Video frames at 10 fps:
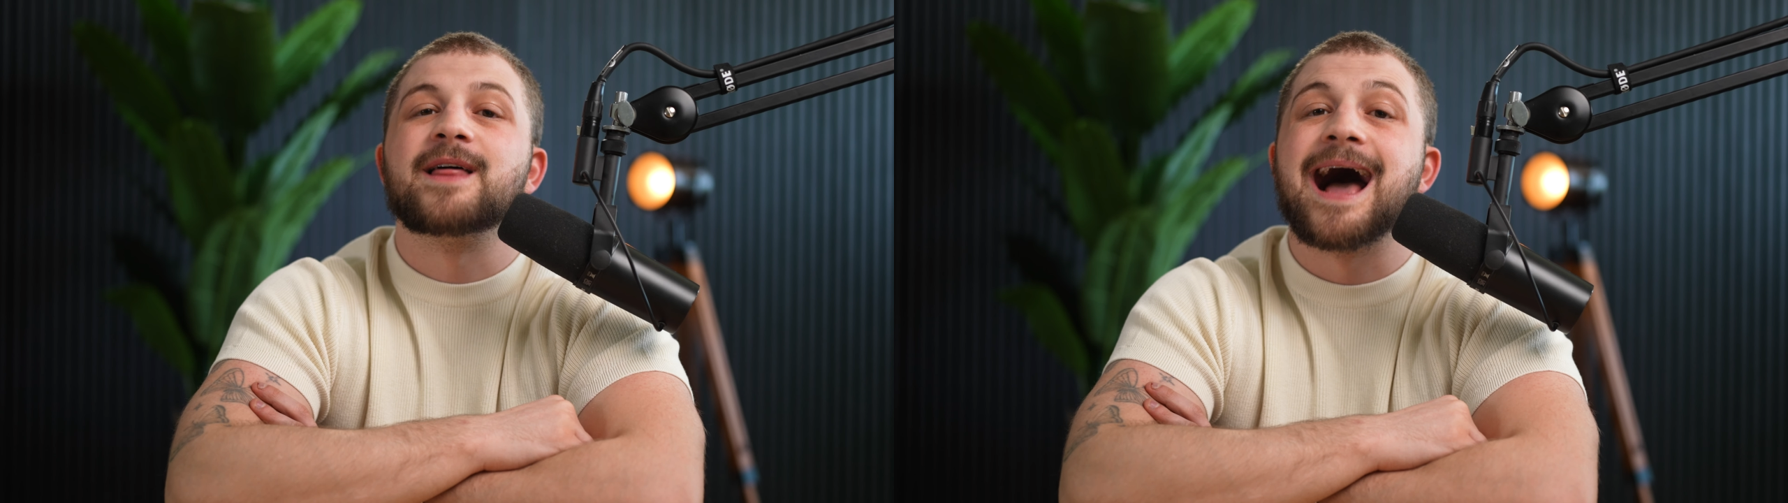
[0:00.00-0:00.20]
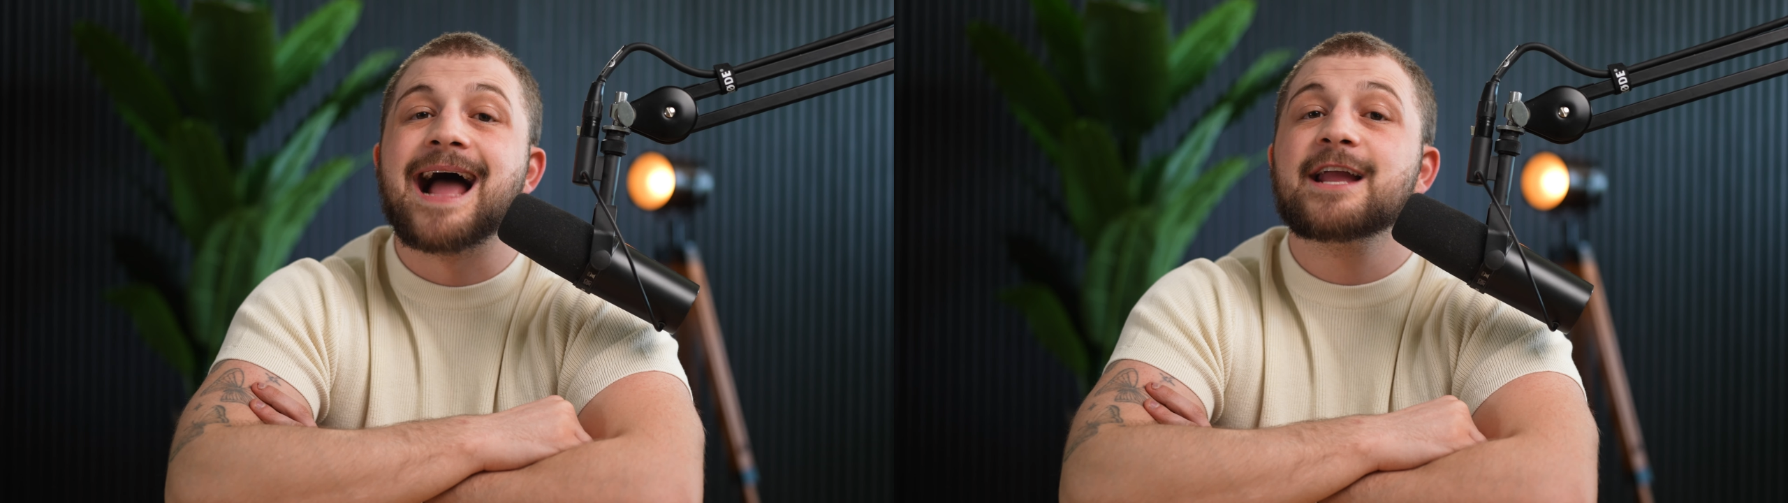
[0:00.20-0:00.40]

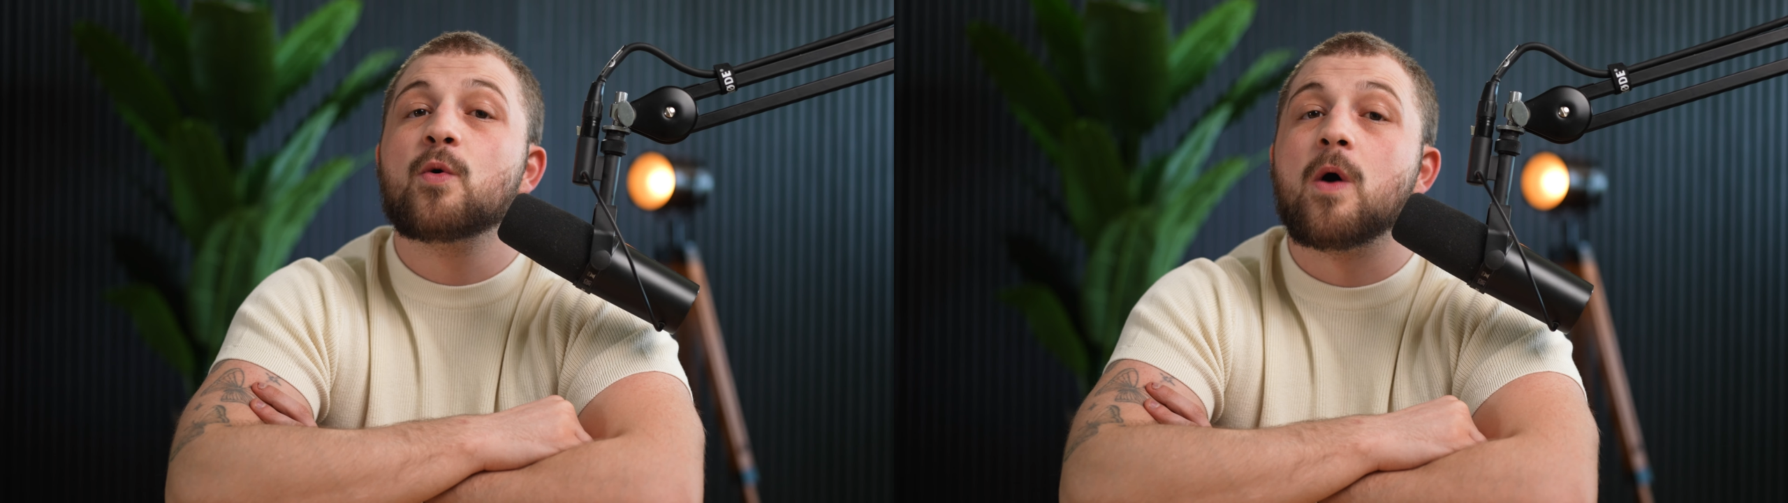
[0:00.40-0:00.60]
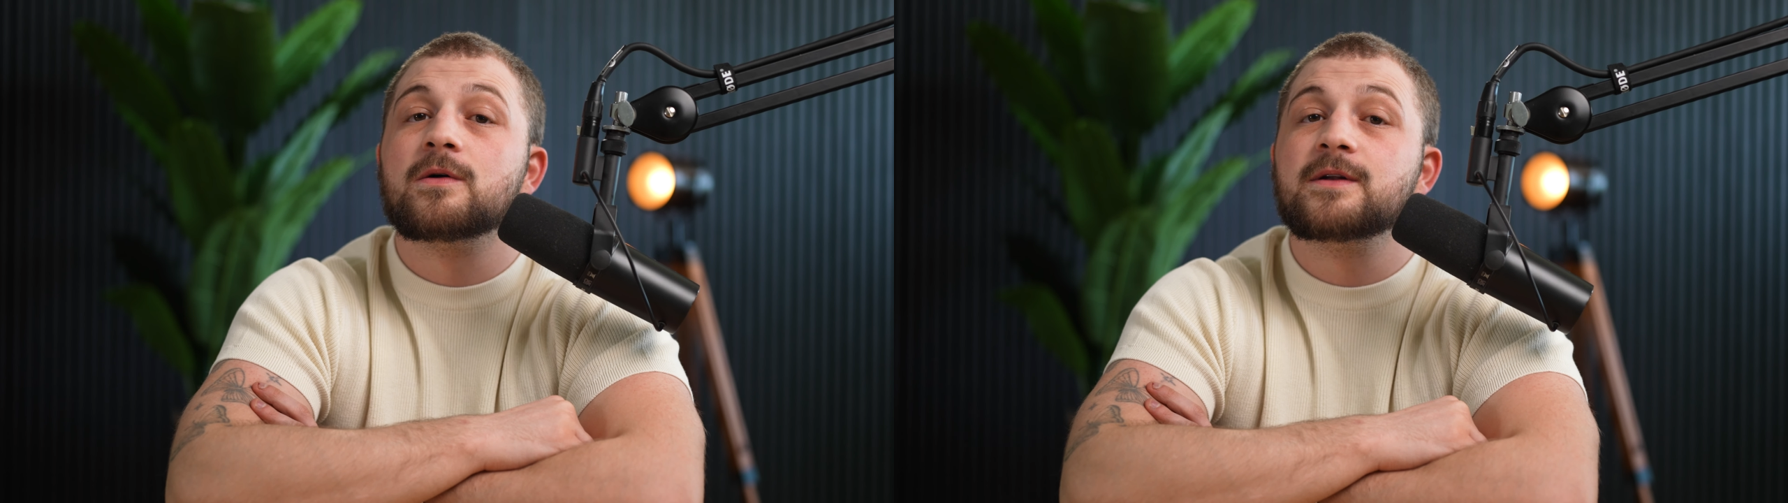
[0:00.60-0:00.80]
high
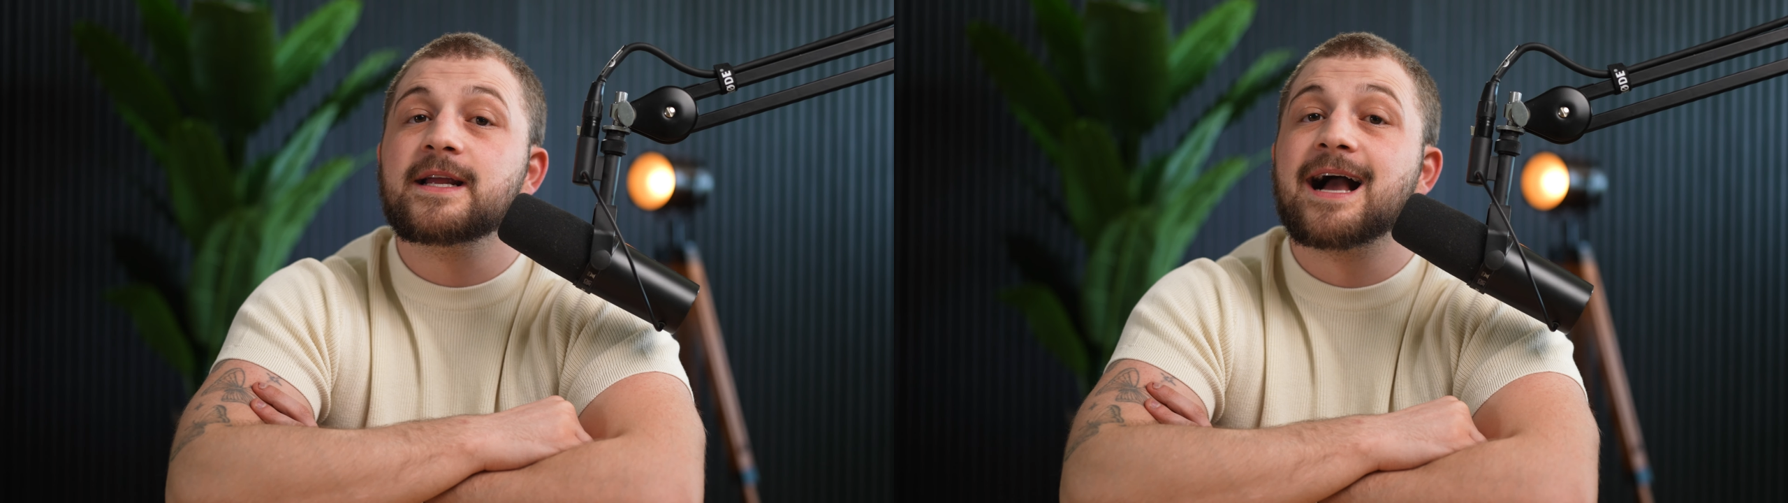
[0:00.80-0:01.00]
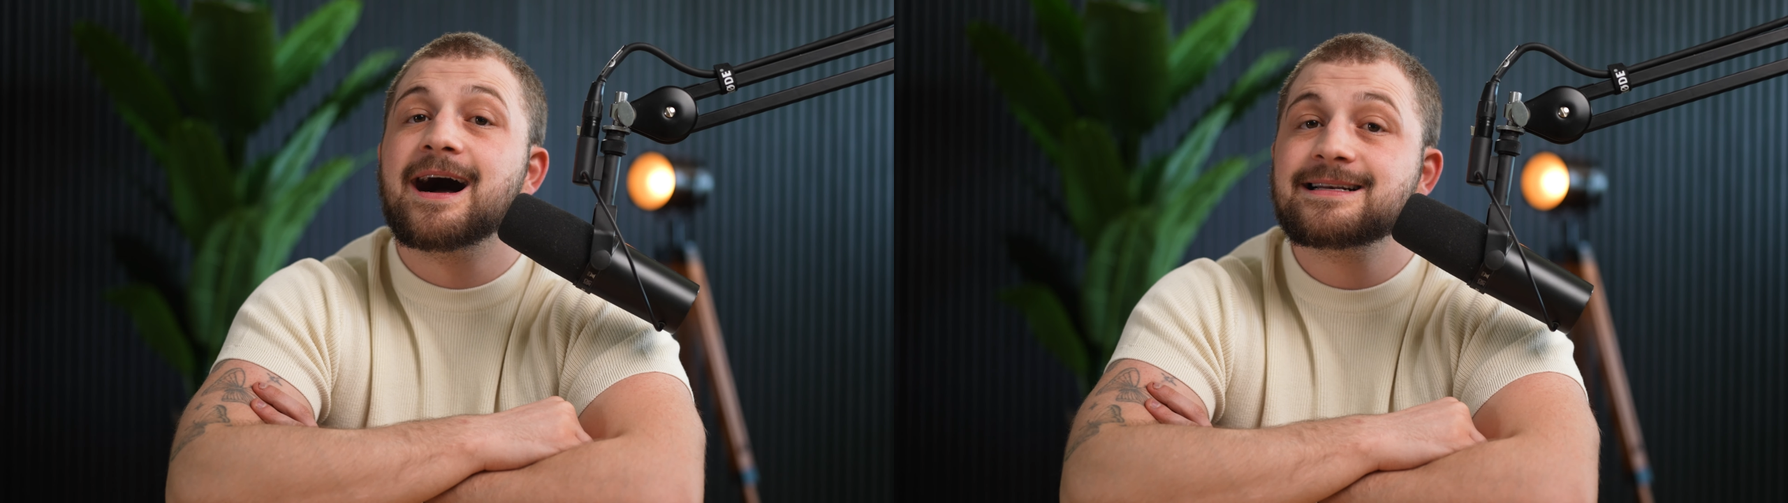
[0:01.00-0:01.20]
quality
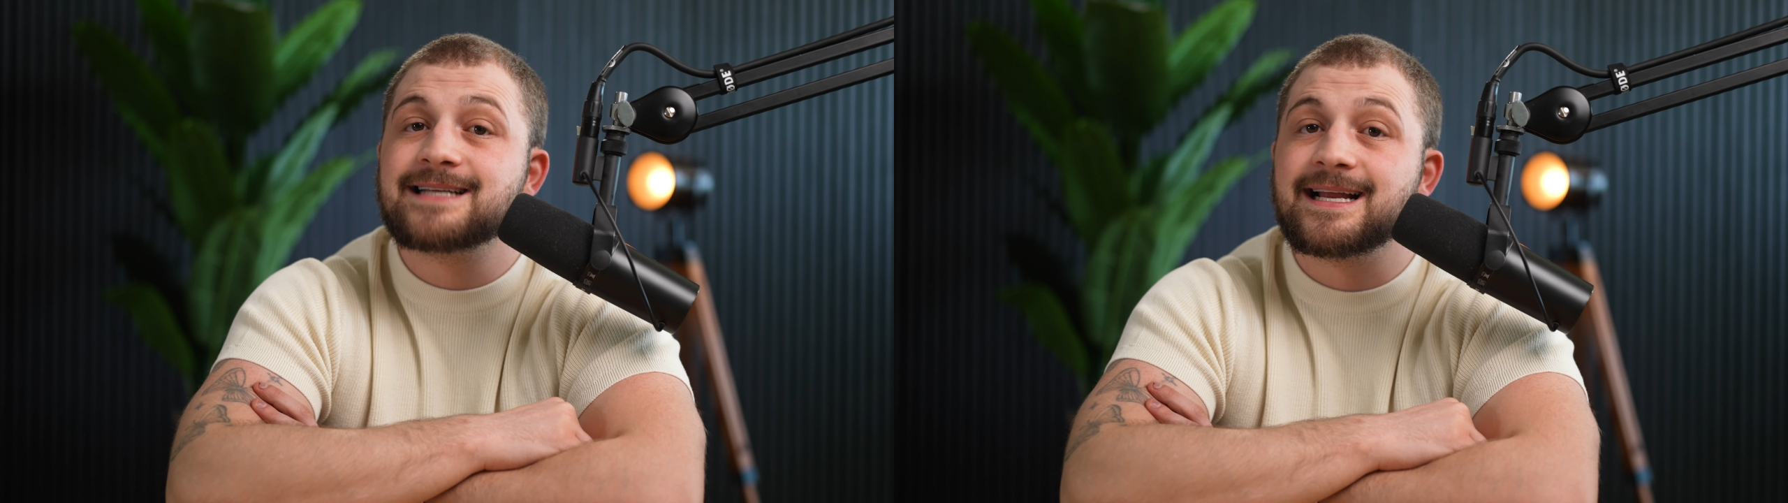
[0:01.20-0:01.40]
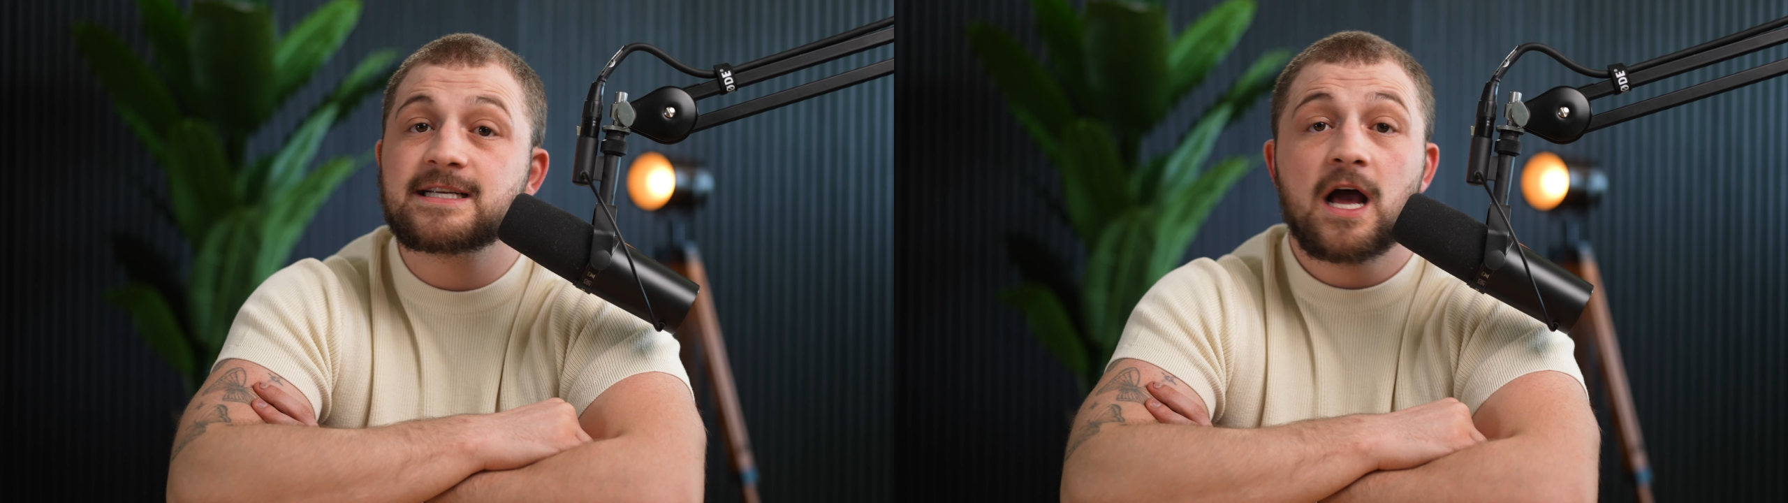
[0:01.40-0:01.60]

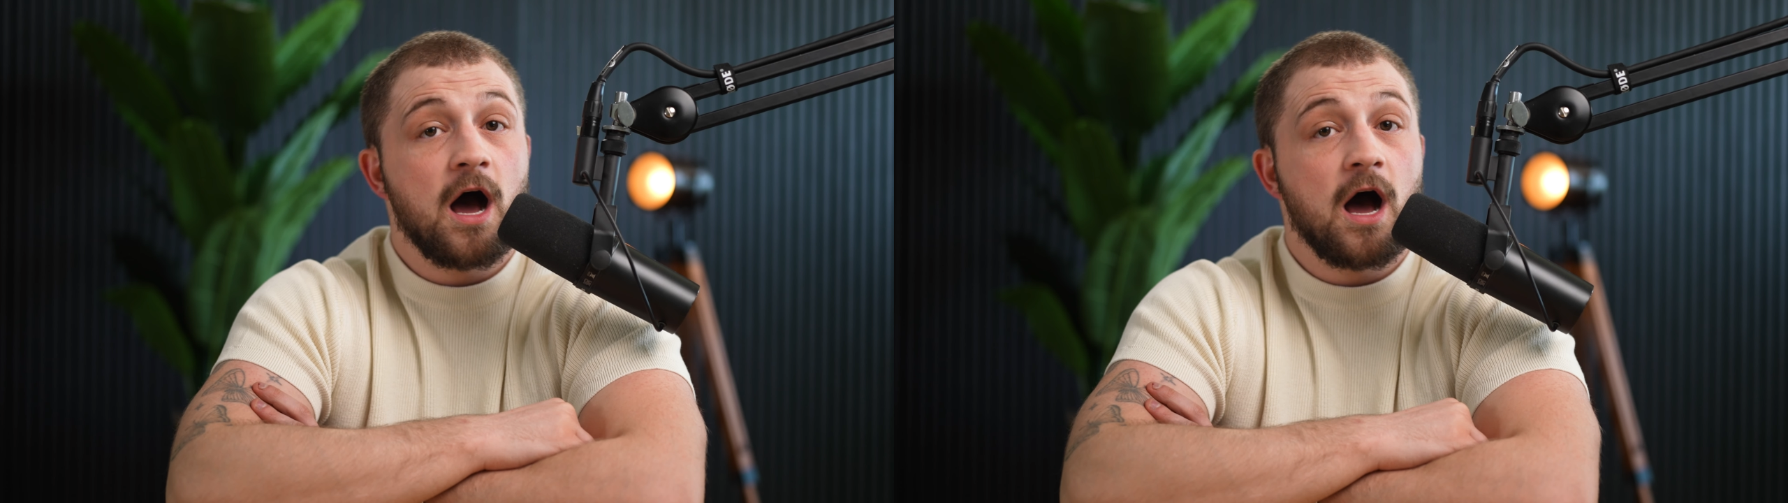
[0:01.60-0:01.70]
content.